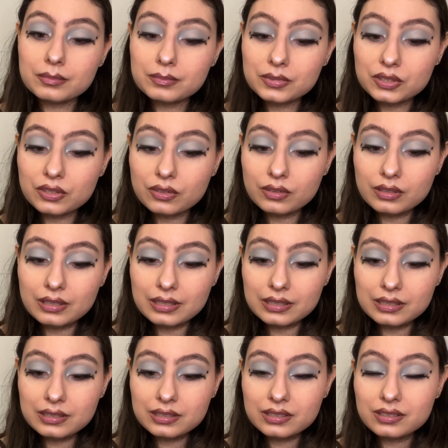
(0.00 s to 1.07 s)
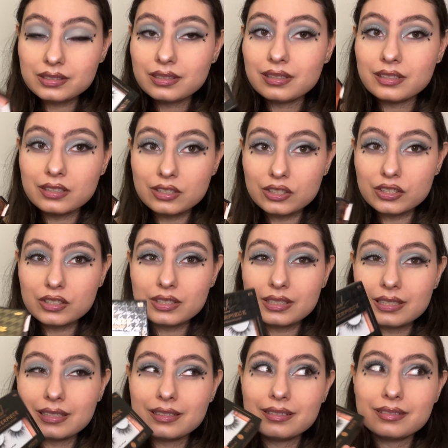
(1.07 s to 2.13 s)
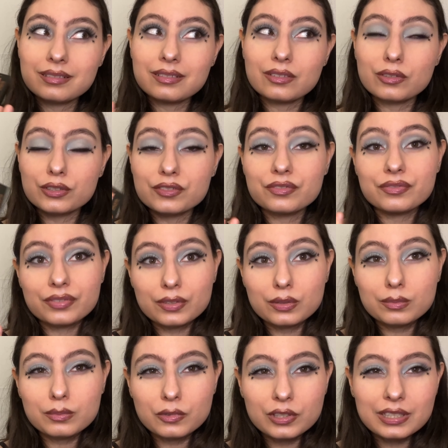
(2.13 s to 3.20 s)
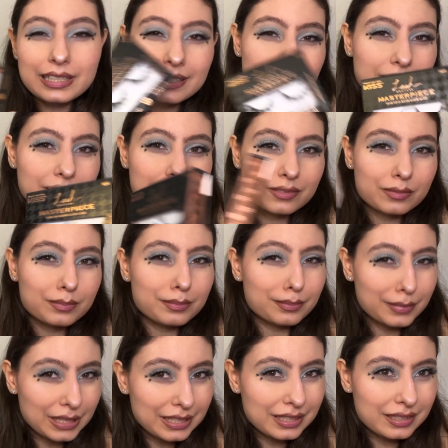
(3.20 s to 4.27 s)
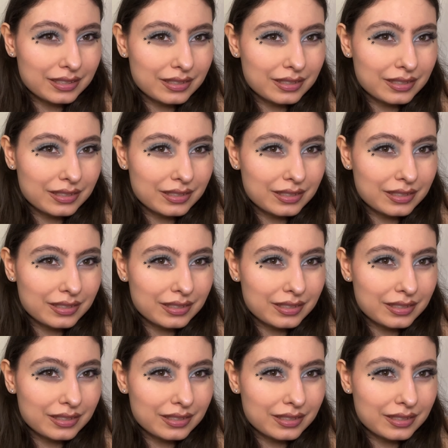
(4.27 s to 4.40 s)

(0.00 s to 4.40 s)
So these look or feel more like the mink